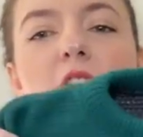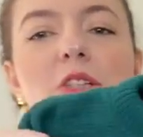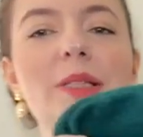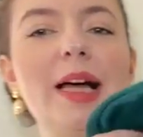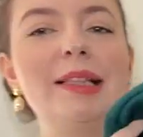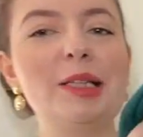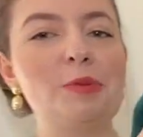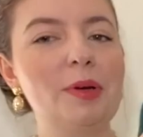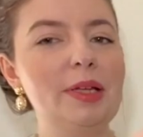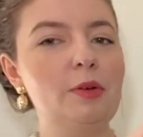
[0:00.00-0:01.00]
It's just got
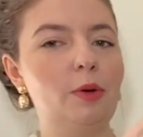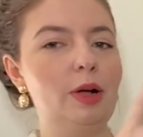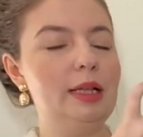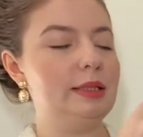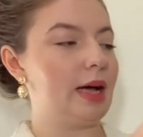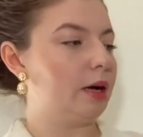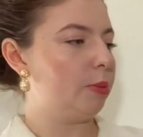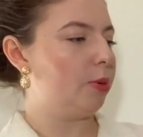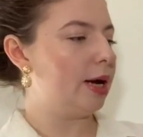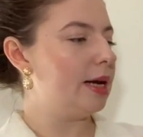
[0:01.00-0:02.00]
this really cool
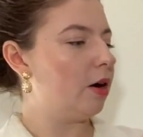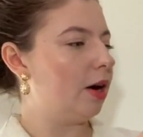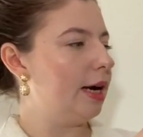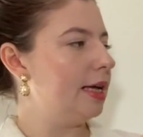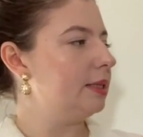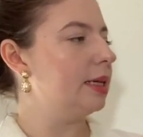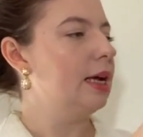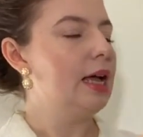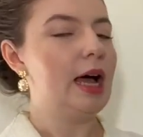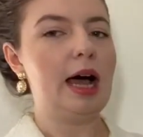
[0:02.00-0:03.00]
duck print on it.
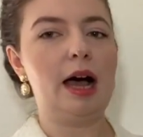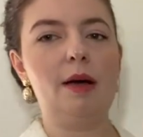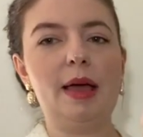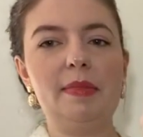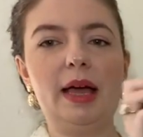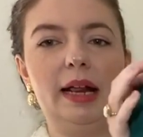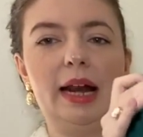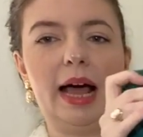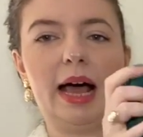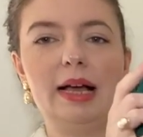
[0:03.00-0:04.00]
And then
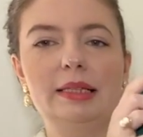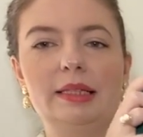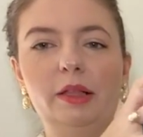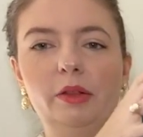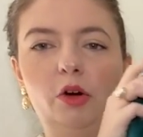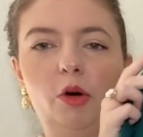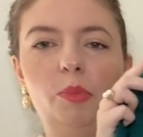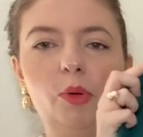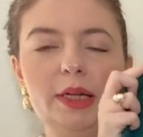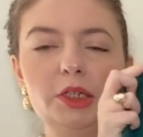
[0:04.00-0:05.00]
it has the little
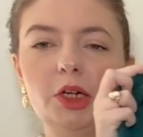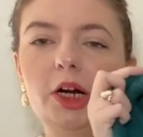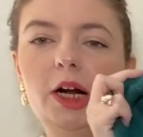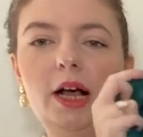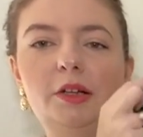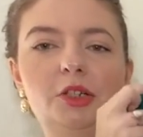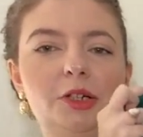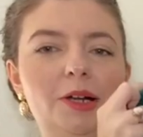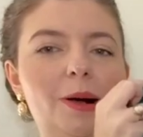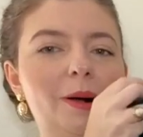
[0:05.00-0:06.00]
pointer
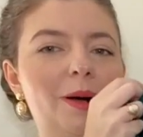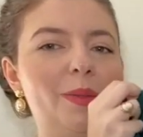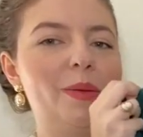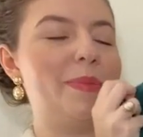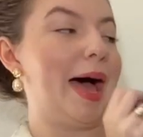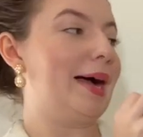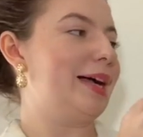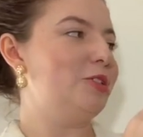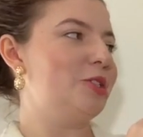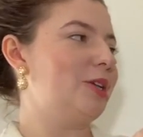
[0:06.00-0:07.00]
hunter dog on the
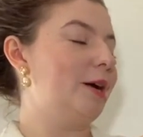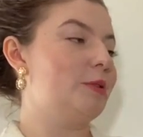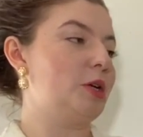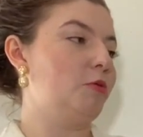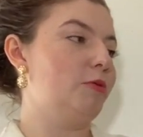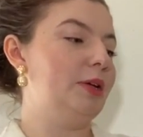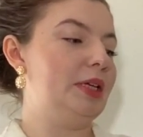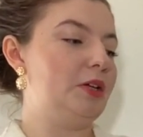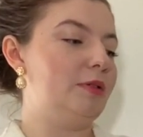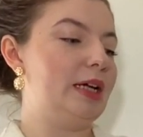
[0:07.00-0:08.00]
back. I just thought it was a
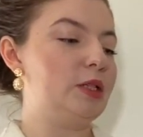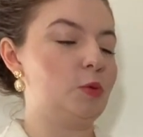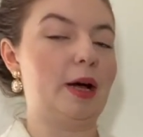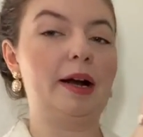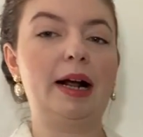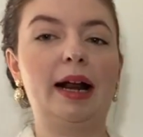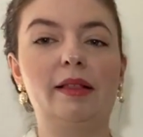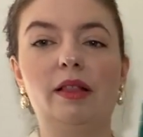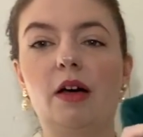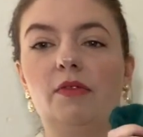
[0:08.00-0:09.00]
really unique sweater, and I
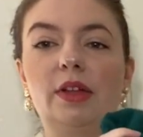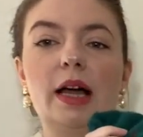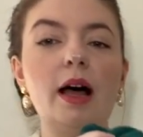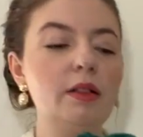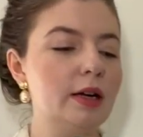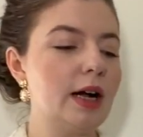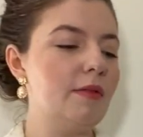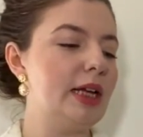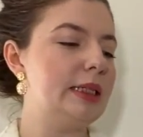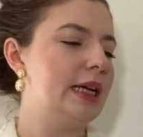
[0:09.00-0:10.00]
love the color
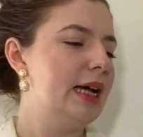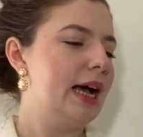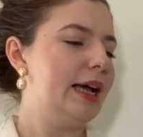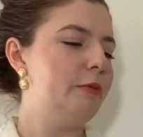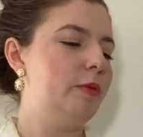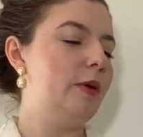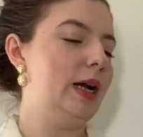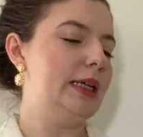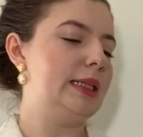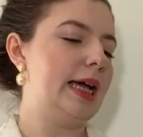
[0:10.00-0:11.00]
of it. I
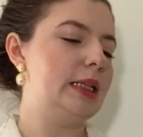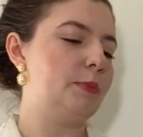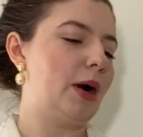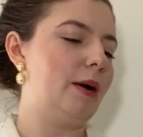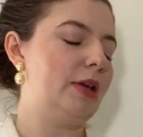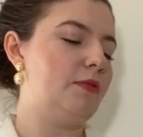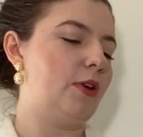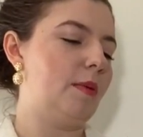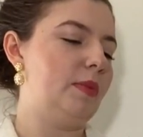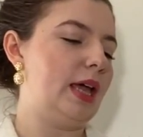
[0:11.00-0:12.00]
want to say it's probably
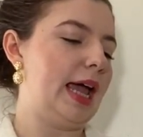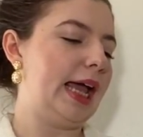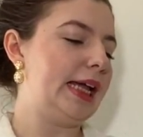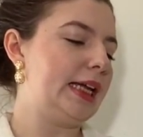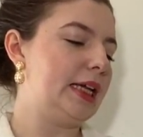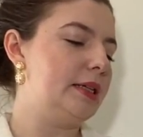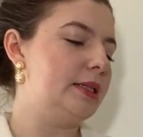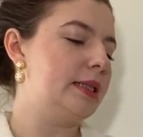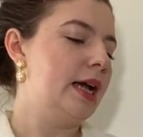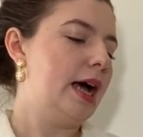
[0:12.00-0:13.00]
from the
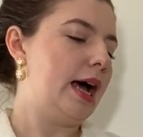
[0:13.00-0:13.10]
80s.